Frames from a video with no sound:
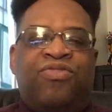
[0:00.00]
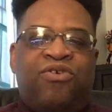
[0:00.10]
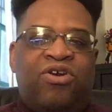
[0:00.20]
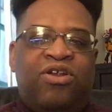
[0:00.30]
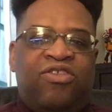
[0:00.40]

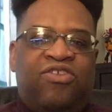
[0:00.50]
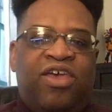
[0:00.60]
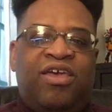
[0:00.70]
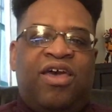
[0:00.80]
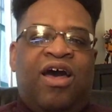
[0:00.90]
they're going to
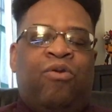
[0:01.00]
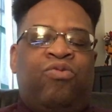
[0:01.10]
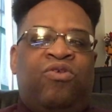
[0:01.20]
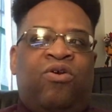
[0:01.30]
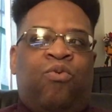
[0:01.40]
take
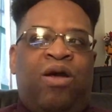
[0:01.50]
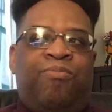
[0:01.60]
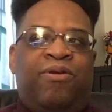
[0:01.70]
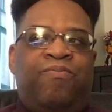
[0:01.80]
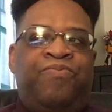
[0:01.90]
out their
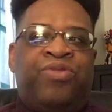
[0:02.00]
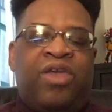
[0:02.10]
weapon